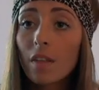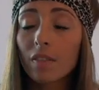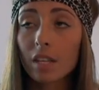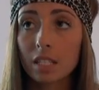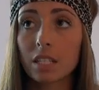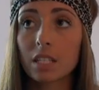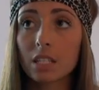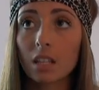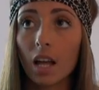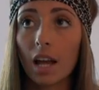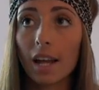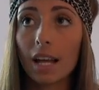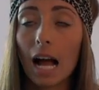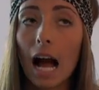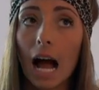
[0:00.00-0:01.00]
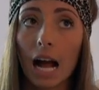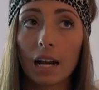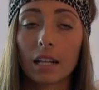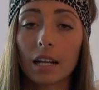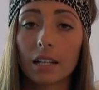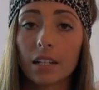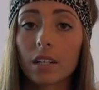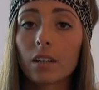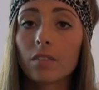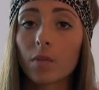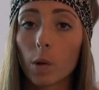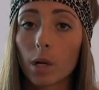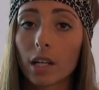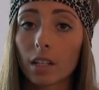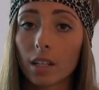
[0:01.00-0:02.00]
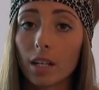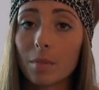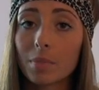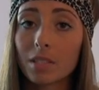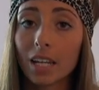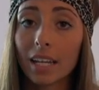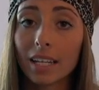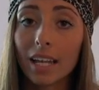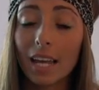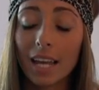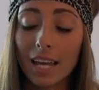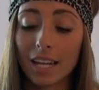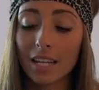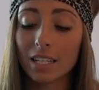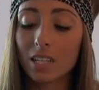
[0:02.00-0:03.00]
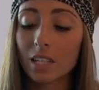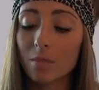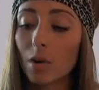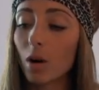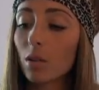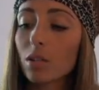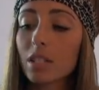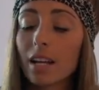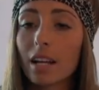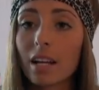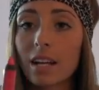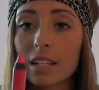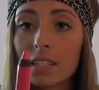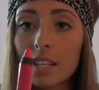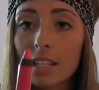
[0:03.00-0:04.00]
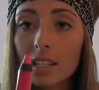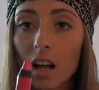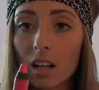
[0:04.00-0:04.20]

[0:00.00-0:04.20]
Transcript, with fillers: This is like eyeliner for your lips. Like it is the most, it's this